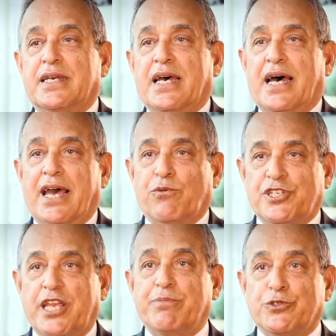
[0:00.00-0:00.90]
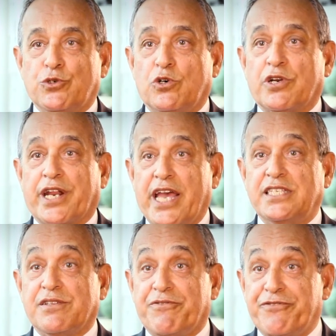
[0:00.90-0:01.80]
I was able to
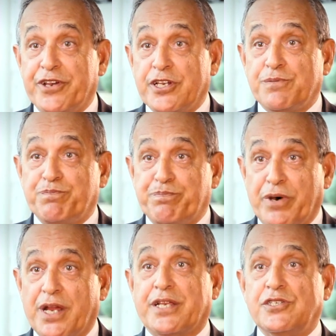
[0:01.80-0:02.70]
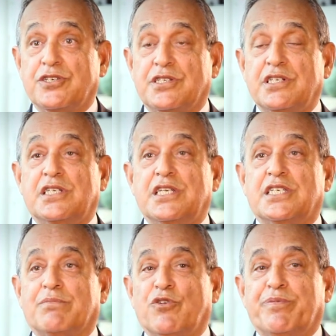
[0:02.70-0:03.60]
organize the first Parkinson's disease
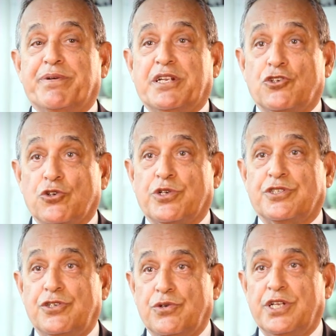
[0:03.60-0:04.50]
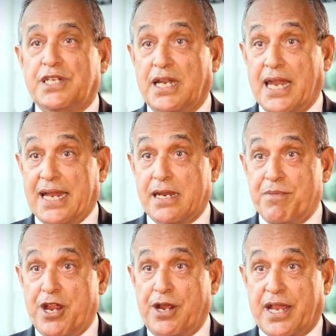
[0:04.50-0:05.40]
and movement disorders unit in Latin
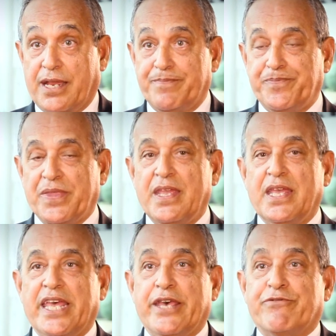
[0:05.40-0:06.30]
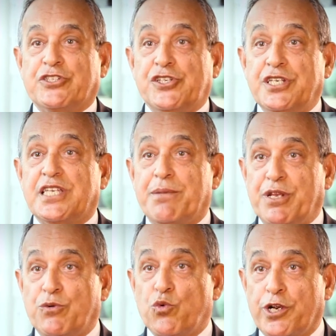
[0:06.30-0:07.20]
America. Ever since, I've
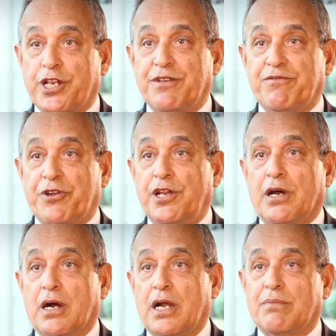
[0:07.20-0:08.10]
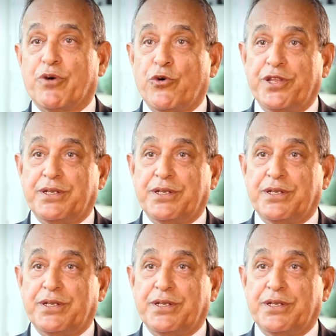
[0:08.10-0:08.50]
been working very hard, both in